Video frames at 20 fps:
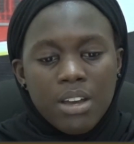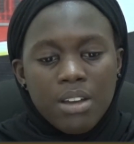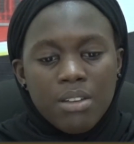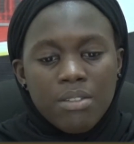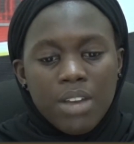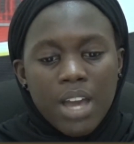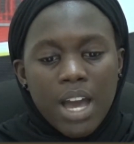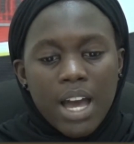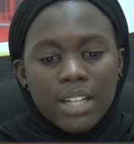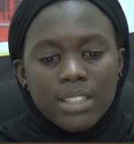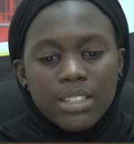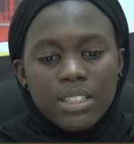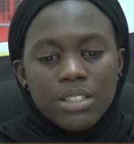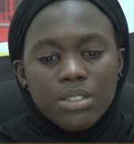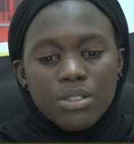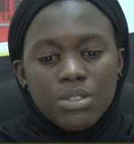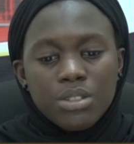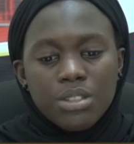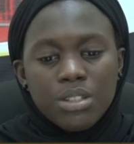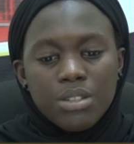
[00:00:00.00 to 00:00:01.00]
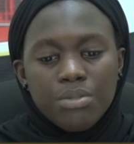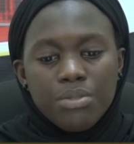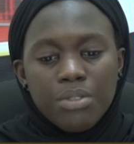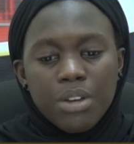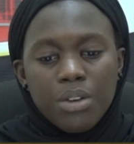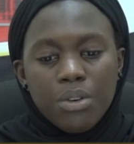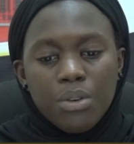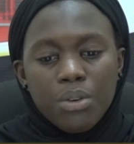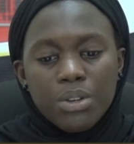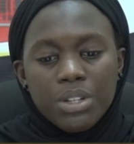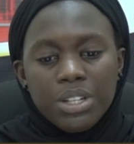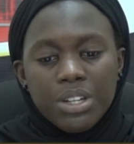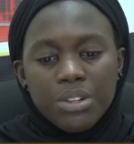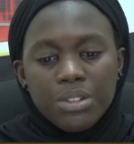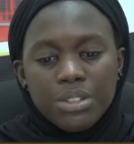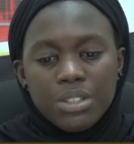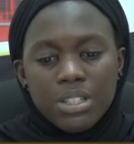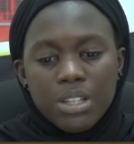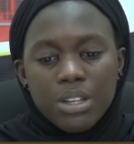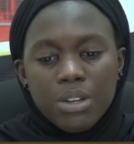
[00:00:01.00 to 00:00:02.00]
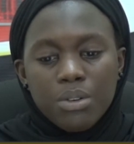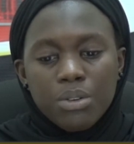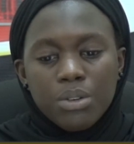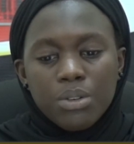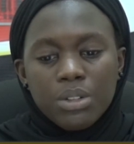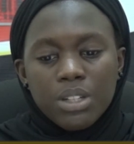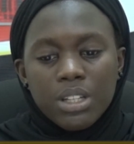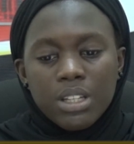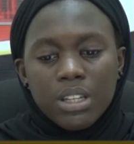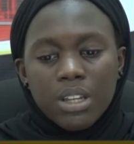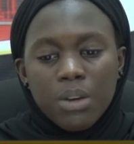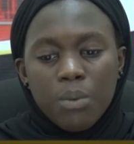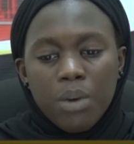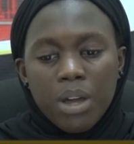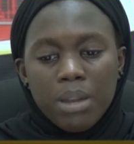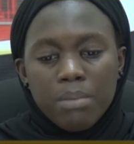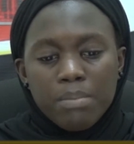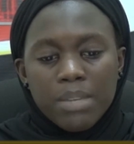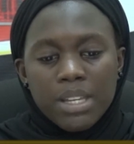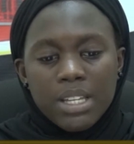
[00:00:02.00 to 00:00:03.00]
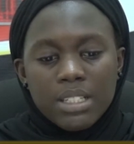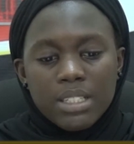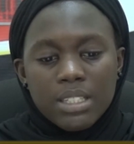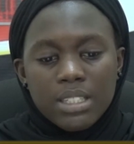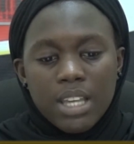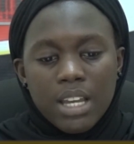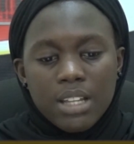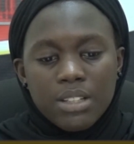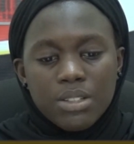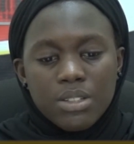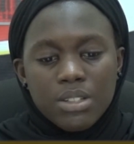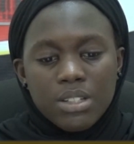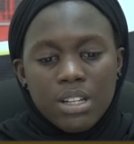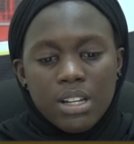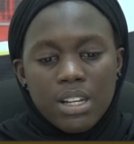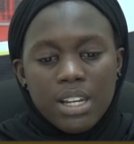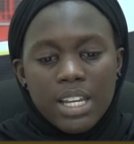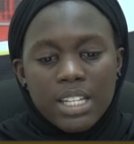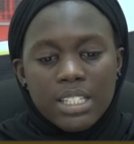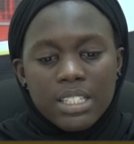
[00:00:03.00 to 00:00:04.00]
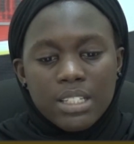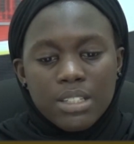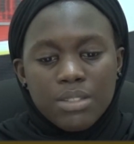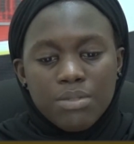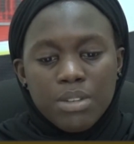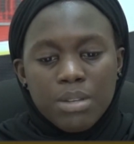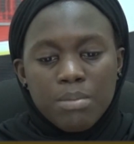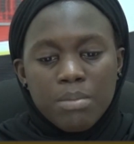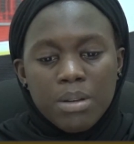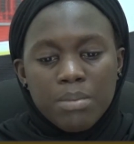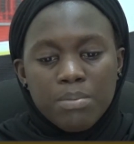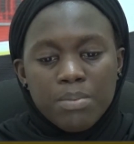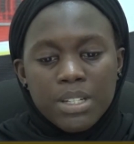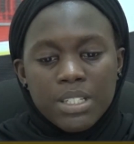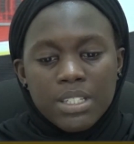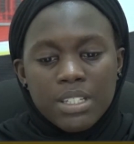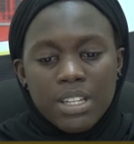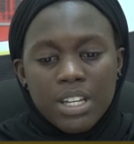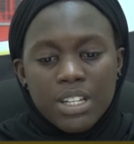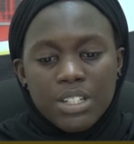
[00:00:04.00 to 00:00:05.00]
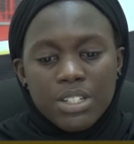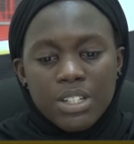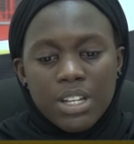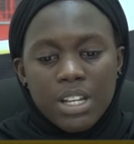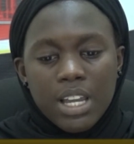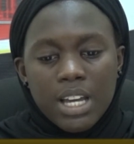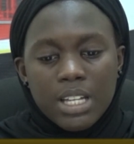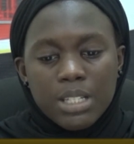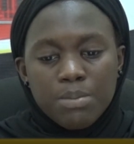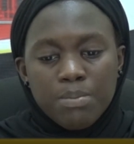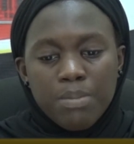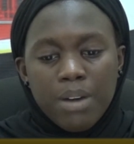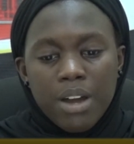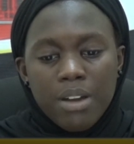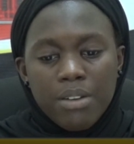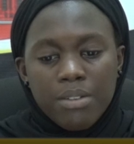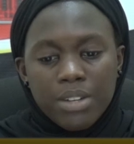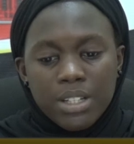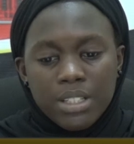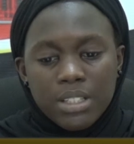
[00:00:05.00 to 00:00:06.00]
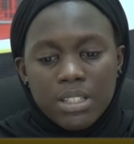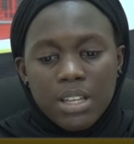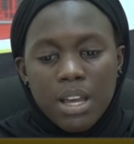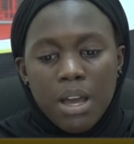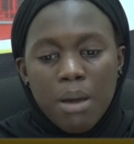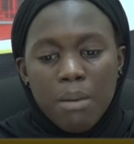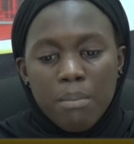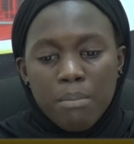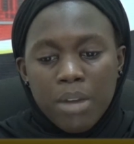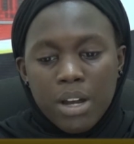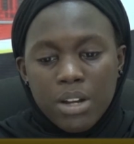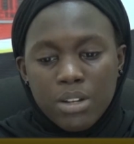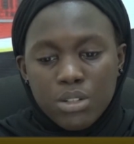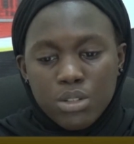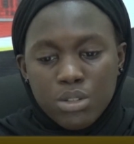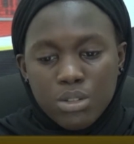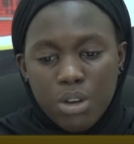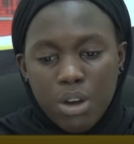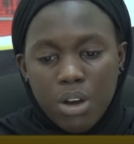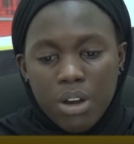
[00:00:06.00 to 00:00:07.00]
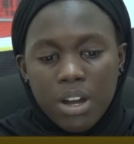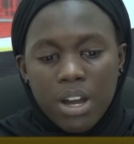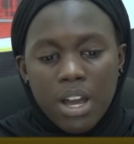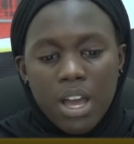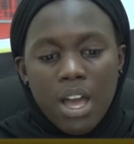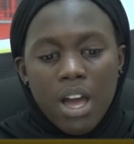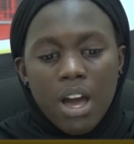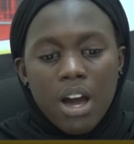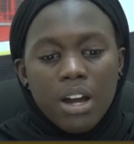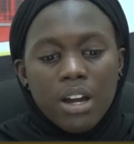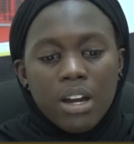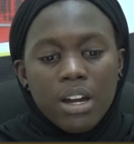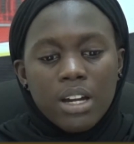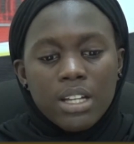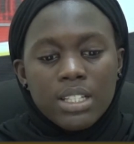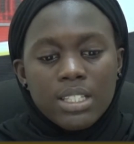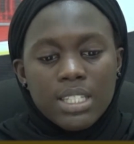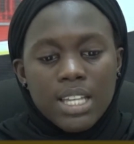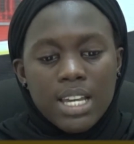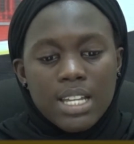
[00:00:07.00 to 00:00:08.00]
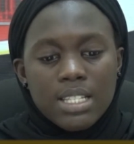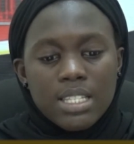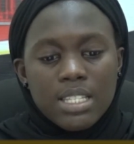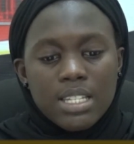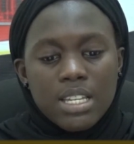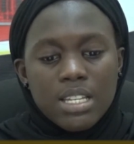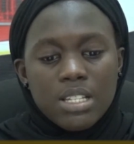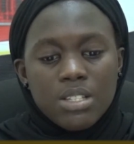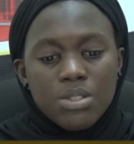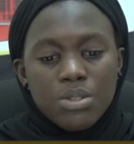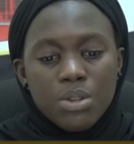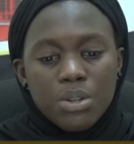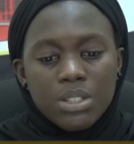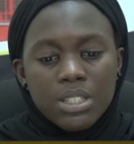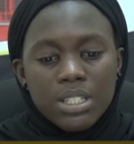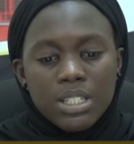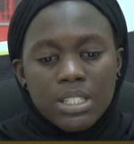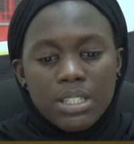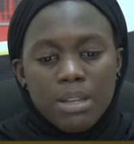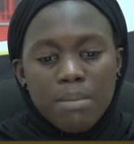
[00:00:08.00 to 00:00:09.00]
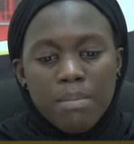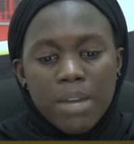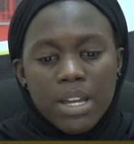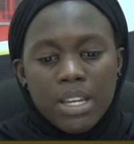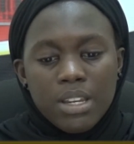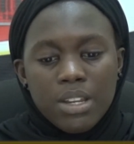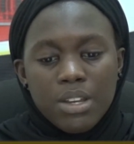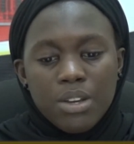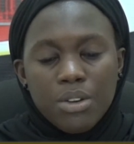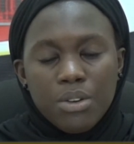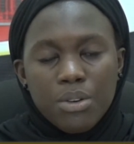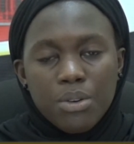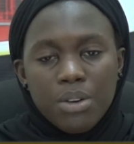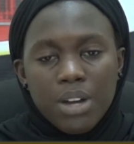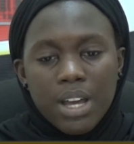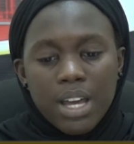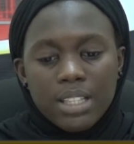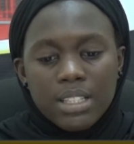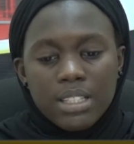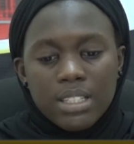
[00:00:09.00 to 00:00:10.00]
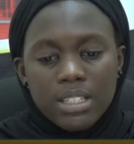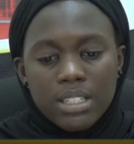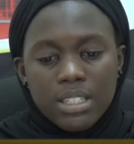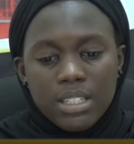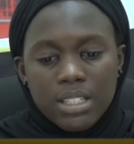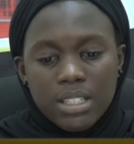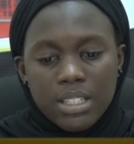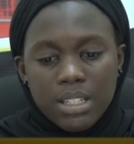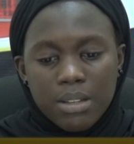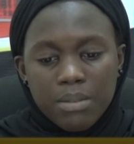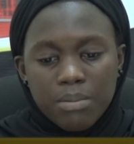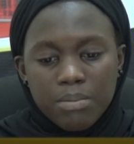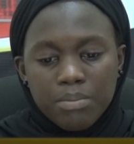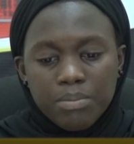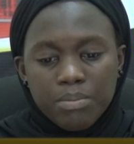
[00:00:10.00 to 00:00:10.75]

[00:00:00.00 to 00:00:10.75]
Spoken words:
Reacting to different audios, including the one being sent to the latest female presidential aspirant, Marisok, a content insulting the Mandinko ethnicity.